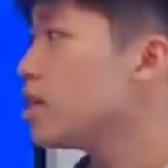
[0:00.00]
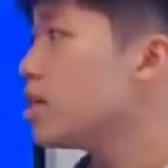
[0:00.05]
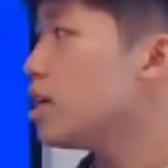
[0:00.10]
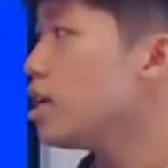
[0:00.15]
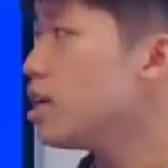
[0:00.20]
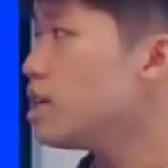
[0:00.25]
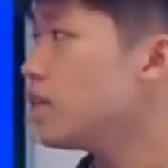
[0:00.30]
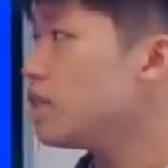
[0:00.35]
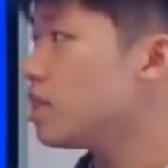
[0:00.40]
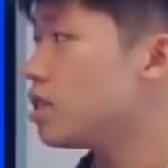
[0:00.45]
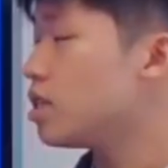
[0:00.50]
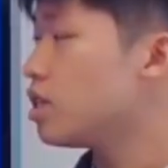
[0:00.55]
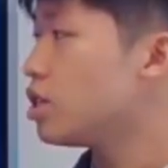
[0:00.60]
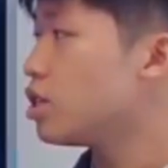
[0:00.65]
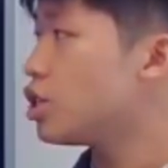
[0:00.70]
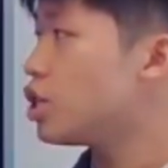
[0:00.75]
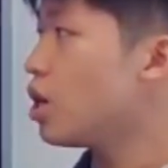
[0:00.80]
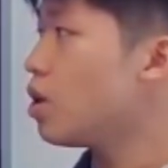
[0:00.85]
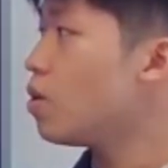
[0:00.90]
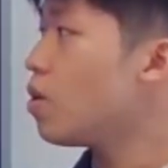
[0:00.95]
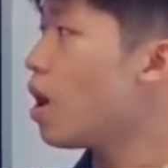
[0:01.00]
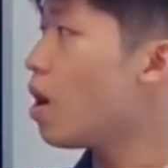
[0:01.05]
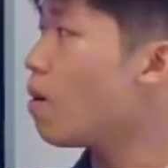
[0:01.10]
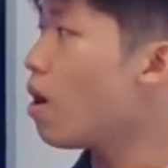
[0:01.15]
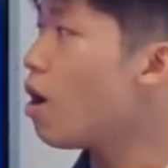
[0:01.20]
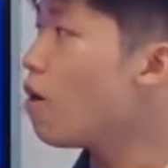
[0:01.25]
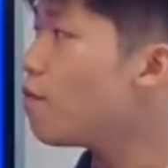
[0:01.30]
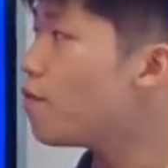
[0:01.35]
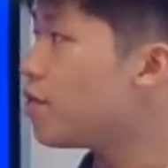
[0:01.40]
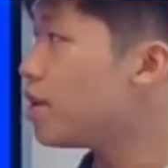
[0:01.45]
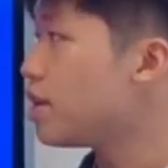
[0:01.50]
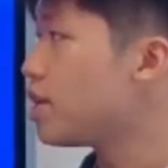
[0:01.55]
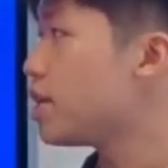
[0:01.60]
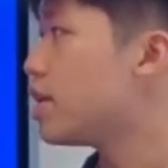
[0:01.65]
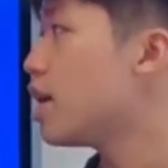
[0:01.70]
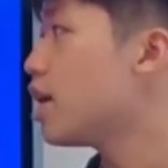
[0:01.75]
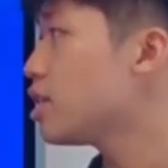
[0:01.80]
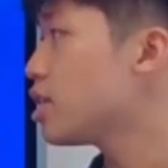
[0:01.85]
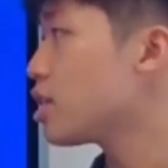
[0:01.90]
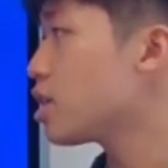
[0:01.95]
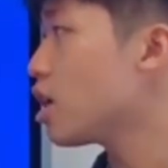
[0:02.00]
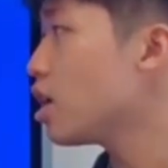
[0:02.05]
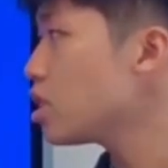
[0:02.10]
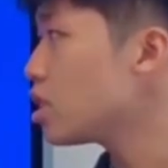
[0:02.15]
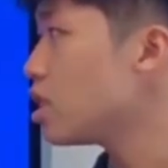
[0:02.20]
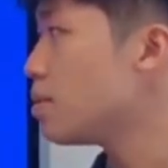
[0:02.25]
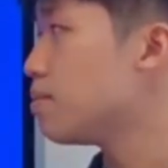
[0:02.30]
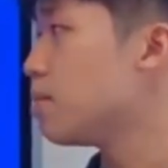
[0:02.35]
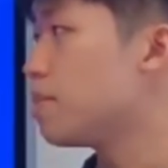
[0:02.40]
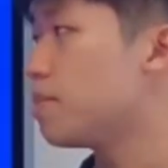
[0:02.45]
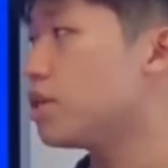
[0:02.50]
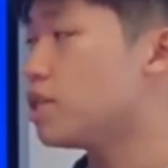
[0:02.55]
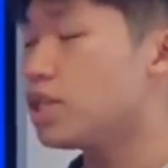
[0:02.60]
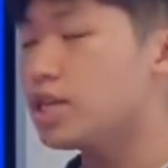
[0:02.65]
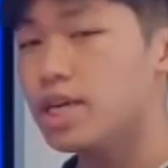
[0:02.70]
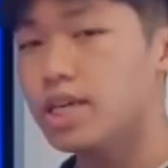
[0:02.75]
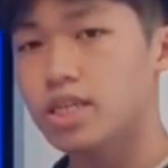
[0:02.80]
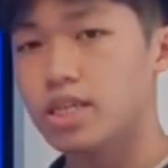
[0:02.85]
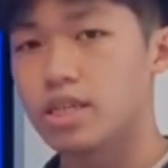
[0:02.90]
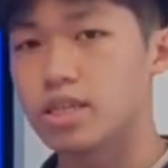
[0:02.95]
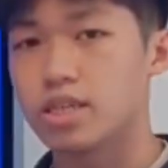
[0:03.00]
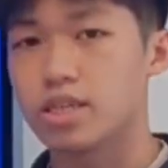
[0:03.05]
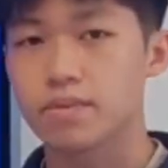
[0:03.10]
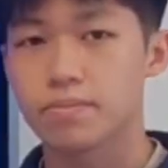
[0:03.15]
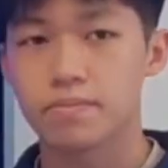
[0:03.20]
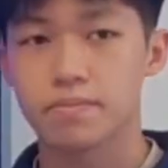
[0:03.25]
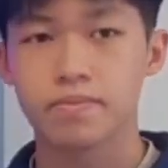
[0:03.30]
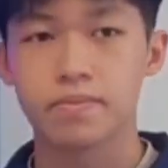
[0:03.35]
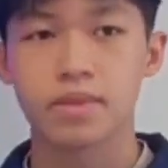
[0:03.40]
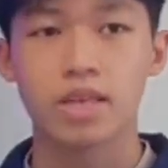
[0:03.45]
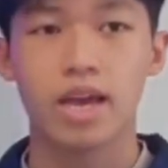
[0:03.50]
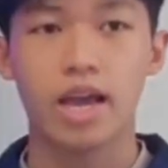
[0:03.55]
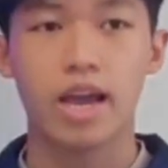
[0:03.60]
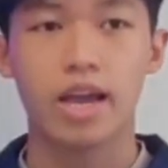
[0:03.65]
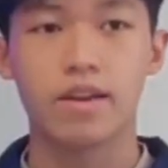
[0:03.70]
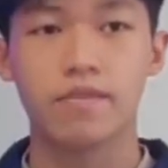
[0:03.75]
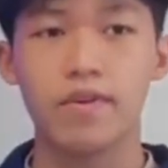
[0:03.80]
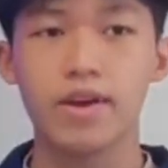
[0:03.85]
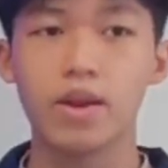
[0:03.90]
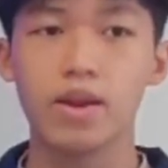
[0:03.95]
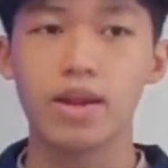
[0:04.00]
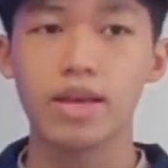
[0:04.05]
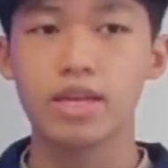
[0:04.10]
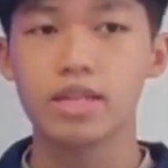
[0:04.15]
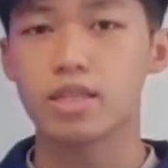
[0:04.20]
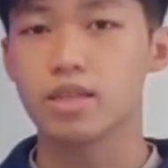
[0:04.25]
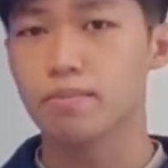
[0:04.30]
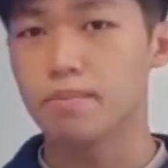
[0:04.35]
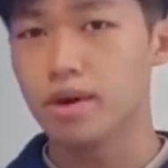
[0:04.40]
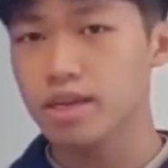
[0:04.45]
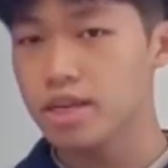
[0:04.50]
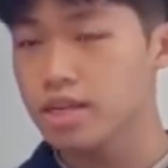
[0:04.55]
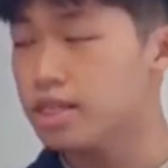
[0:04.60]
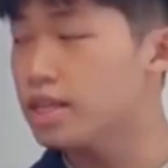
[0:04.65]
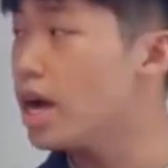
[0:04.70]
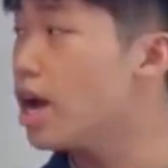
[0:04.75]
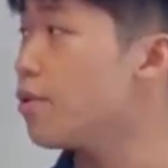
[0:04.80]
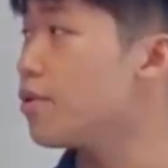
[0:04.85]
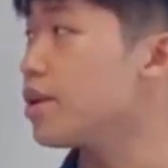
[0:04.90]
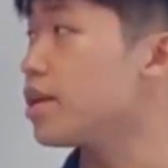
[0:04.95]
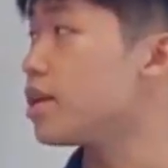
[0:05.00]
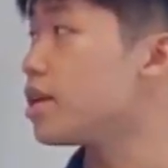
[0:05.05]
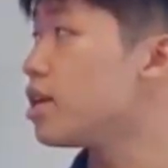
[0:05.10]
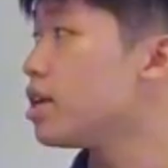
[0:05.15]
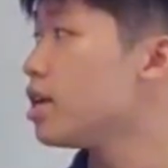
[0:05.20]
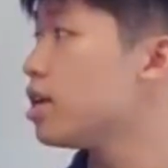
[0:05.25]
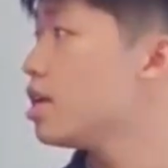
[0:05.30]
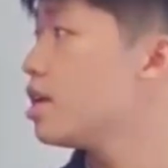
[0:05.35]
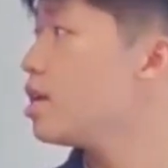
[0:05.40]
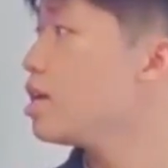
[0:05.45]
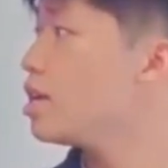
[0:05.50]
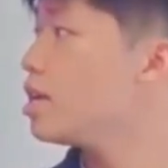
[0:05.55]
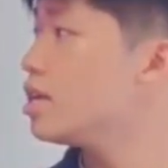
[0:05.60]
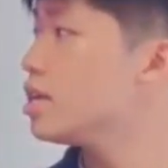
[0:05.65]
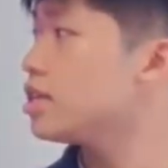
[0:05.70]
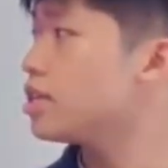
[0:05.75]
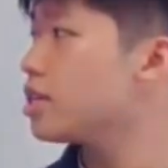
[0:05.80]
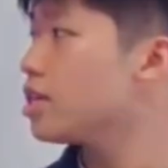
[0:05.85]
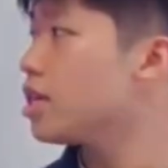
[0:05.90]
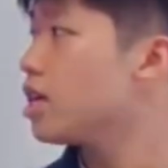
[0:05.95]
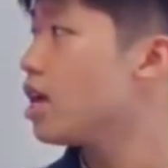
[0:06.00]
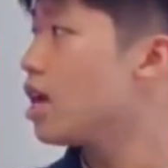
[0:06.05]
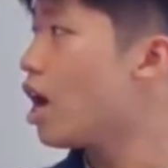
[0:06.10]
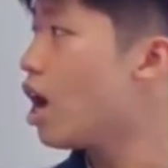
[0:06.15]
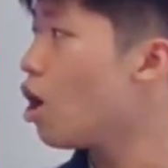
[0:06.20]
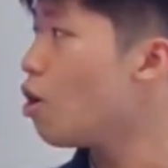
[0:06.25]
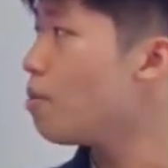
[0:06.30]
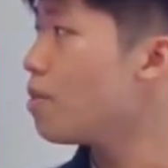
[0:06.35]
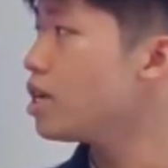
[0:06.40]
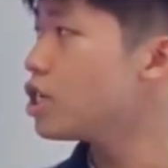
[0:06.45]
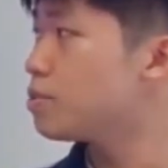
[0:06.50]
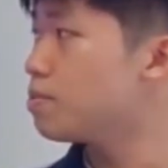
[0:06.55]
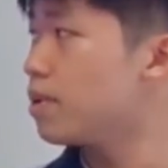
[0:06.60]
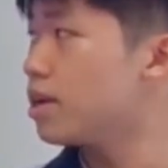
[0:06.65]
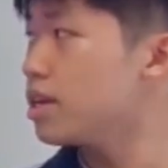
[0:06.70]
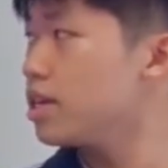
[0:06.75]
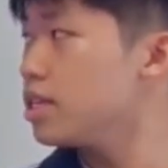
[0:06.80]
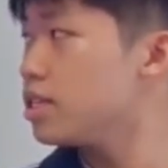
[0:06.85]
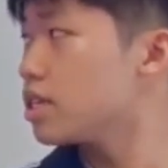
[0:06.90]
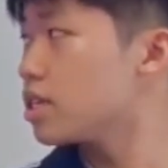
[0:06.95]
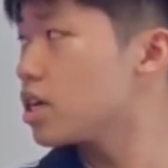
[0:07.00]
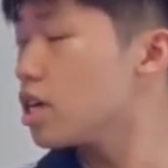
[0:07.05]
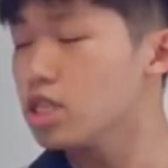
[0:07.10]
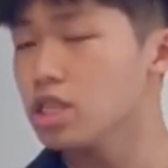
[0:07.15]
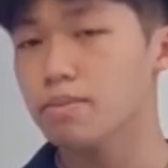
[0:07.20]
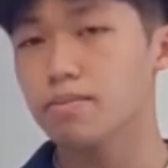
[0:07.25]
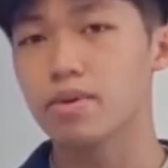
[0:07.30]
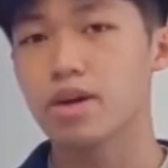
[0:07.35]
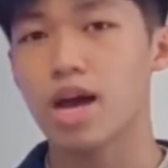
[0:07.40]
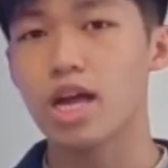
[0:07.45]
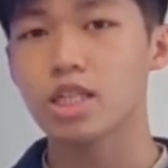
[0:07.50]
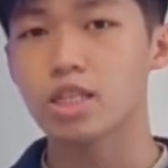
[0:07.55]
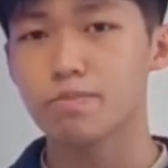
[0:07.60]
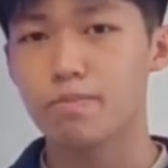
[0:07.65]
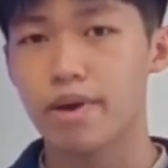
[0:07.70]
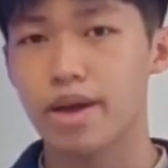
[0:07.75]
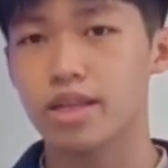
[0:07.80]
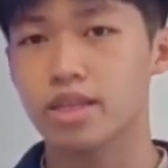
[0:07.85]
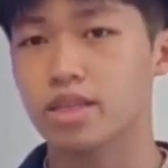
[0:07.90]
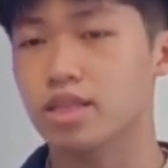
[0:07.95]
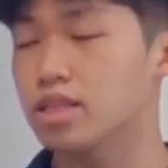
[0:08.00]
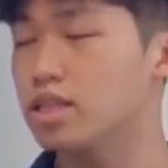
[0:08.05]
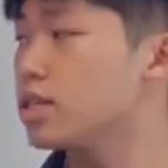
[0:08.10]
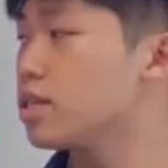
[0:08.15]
Is show how often does the customer purchases. And finally is the monetary. Is how much money the customer has spent.